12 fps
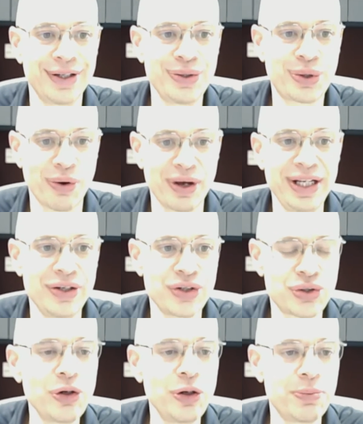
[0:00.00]
Ukrainian
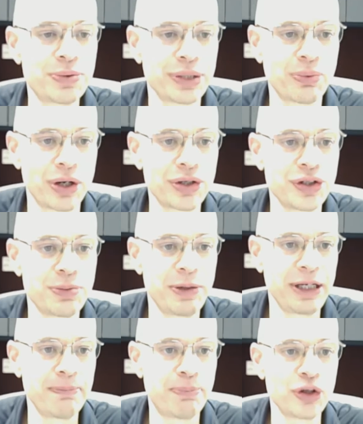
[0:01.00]
troops and the Russians
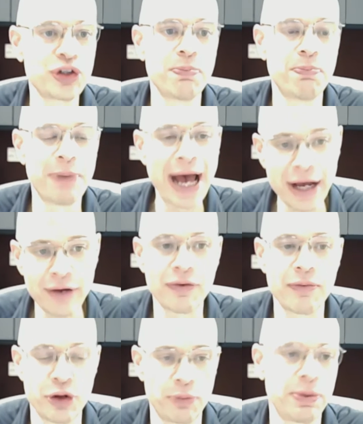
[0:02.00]
being pushed back
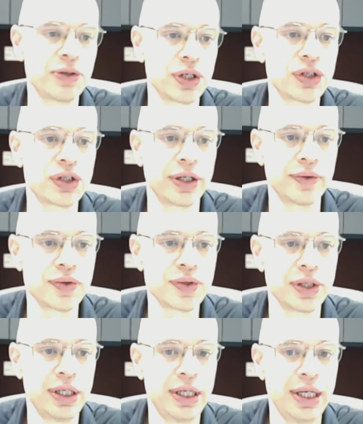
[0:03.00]
from their positions.
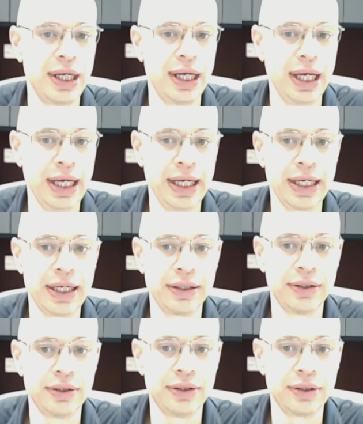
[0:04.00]

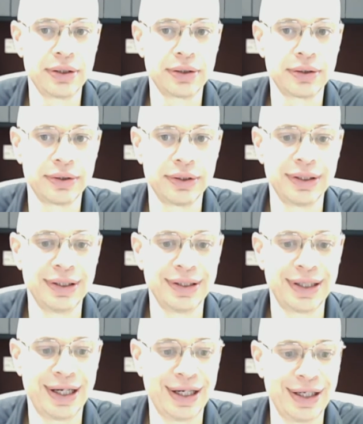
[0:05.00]
And
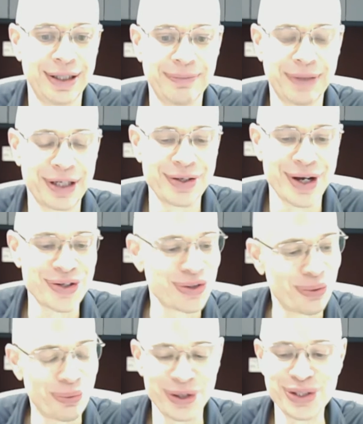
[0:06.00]
I
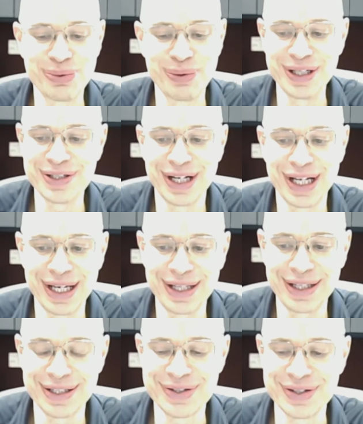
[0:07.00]
saw one tweet
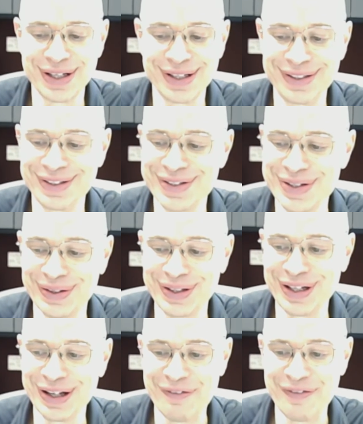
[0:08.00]
today that said something
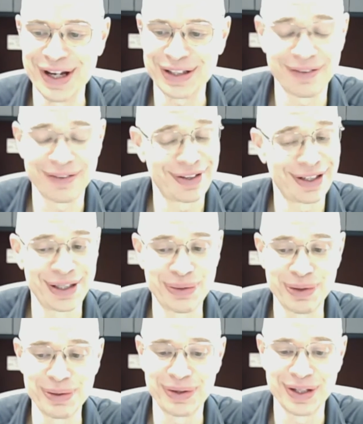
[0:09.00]
to the effect of, and I
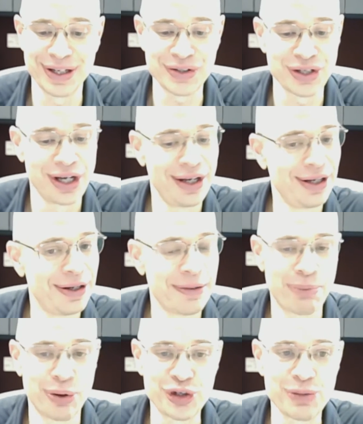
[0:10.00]
agree with this,
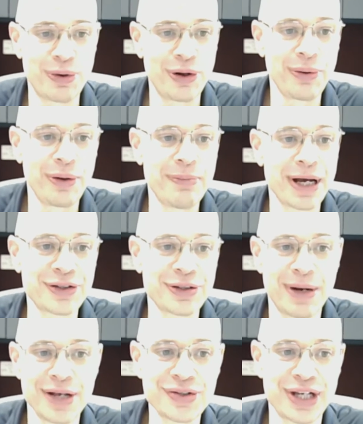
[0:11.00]
push them all the way back to
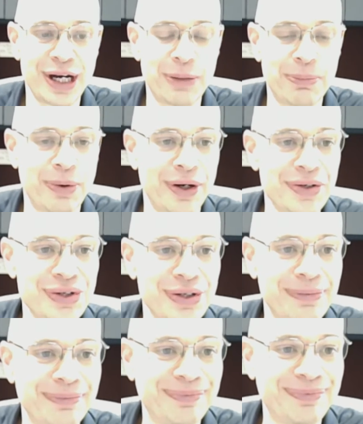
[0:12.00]
Moscow, boys.